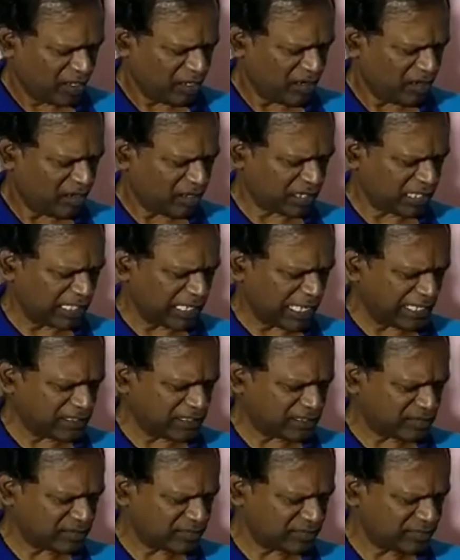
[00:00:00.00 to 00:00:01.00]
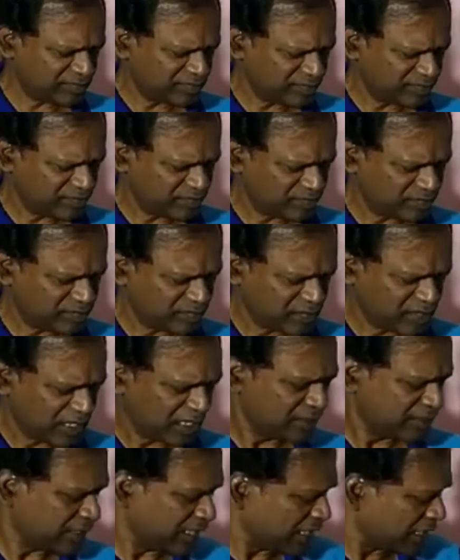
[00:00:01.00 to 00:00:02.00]
Okay, guys.
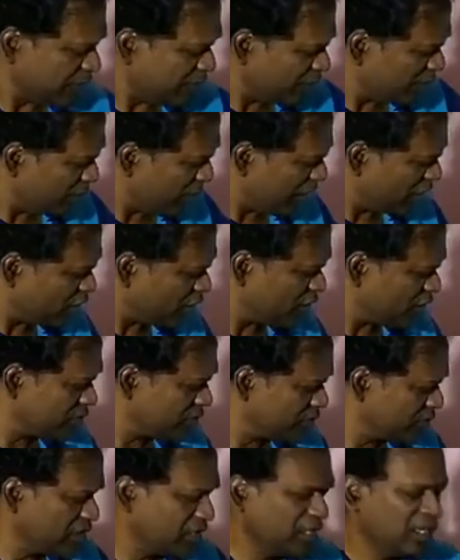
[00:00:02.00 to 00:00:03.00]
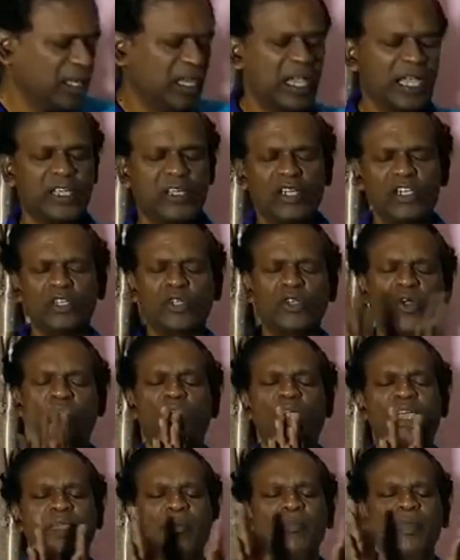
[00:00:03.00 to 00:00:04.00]
Thank you very much. I got to go
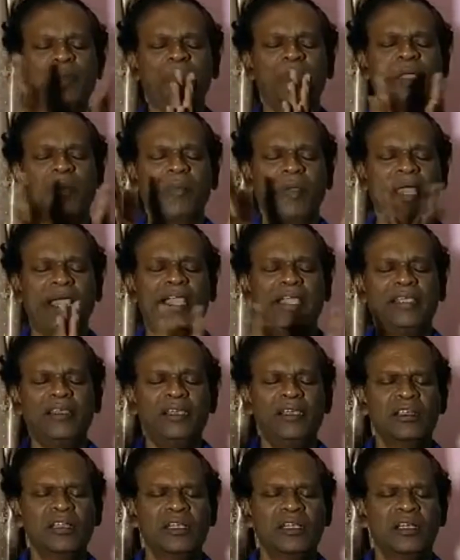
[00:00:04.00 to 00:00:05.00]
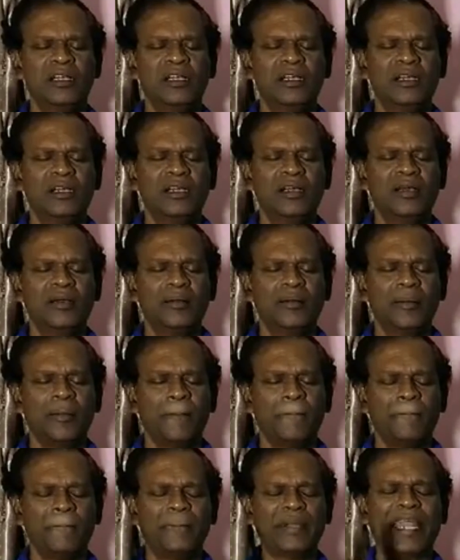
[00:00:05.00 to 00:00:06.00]
and prepare my
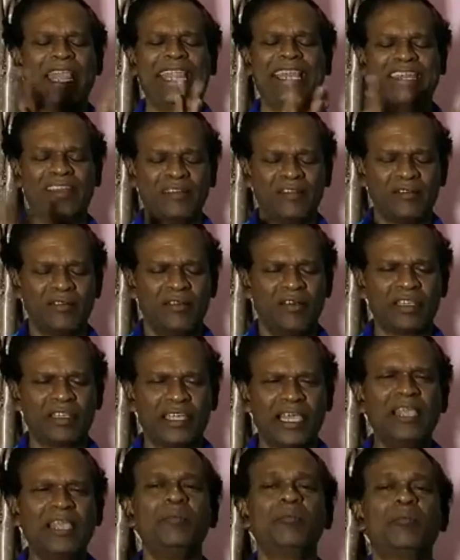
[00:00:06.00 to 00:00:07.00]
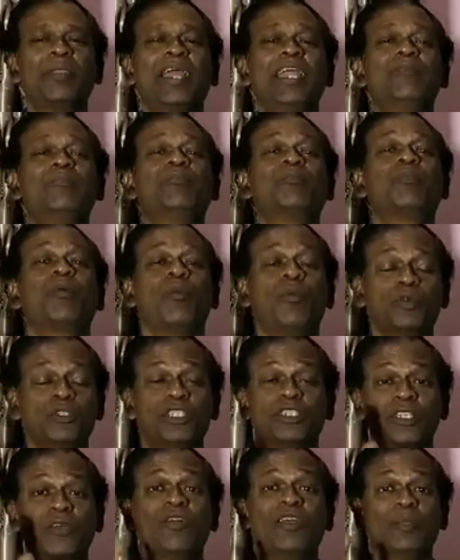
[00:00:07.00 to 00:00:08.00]
brain. Okay? Brain purpose.
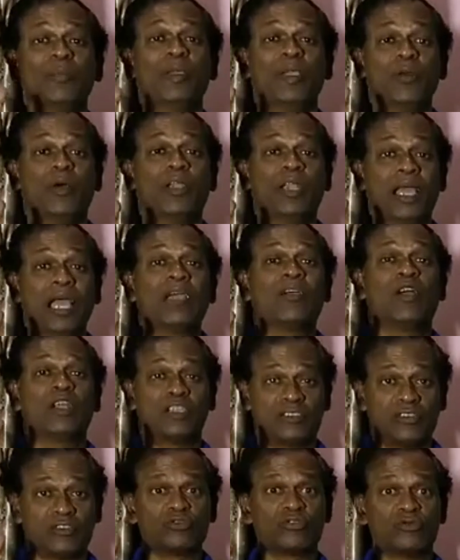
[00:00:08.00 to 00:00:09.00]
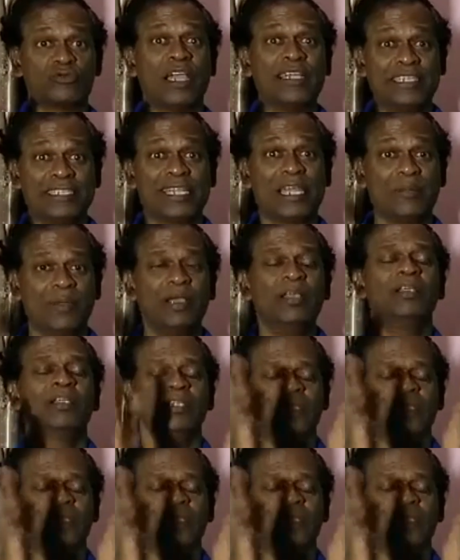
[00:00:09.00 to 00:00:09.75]
It's a very big one. I got anytime. Huh?